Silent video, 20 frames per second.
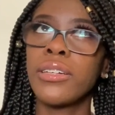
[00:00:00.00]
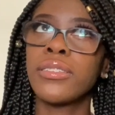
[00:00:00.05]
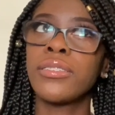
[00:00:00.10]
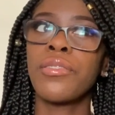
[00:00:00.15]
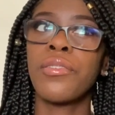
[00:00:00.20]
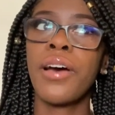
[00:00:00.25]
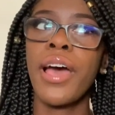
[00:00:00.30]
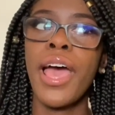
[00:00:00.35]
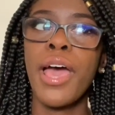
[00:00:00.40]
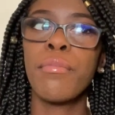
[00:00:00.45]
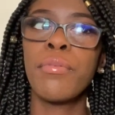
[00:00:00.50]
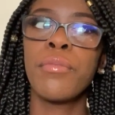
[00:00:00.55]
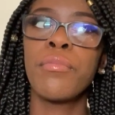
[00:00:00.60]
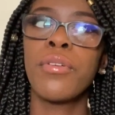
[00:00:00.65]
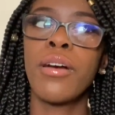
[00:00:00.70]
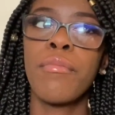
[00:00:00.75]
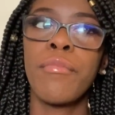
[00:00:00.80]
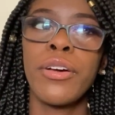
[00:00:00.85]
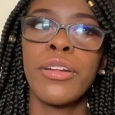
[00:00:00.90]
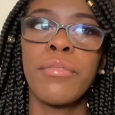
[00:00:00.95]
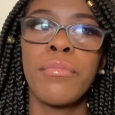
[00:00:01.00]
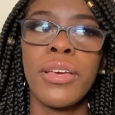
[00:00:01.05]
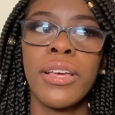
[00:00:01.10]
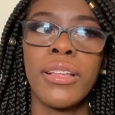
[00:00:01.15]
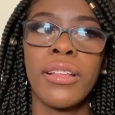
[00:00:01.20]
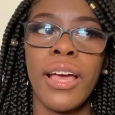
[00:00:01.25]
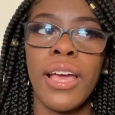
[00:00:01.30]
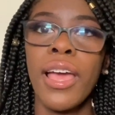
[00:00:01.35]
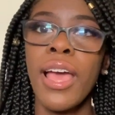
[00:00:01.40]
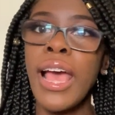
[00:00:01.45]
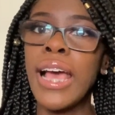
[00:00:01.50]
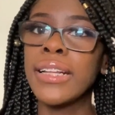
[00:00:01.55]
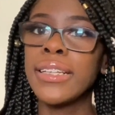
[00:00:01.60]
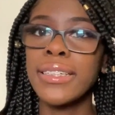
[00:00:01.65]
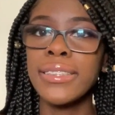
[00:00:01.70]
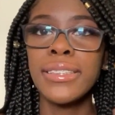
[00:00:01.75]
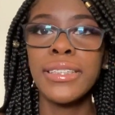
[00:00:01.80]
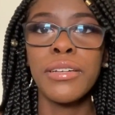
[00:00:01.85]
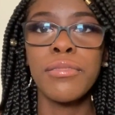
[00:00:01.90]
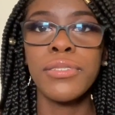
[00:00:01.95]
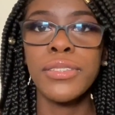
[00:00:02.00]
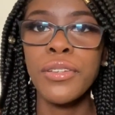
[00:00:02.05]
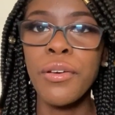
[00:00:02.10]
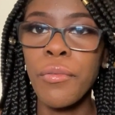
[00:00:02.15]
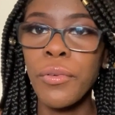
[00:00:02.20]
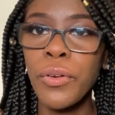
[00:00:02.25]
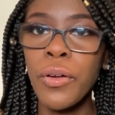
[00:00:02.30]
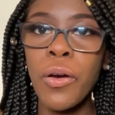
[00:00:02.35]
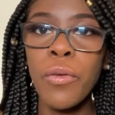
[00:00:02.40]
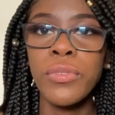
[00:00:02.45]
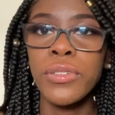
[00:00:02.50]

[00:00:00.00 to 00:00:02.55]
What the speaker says: So I had people come up to me and like, Destiny, what's going on?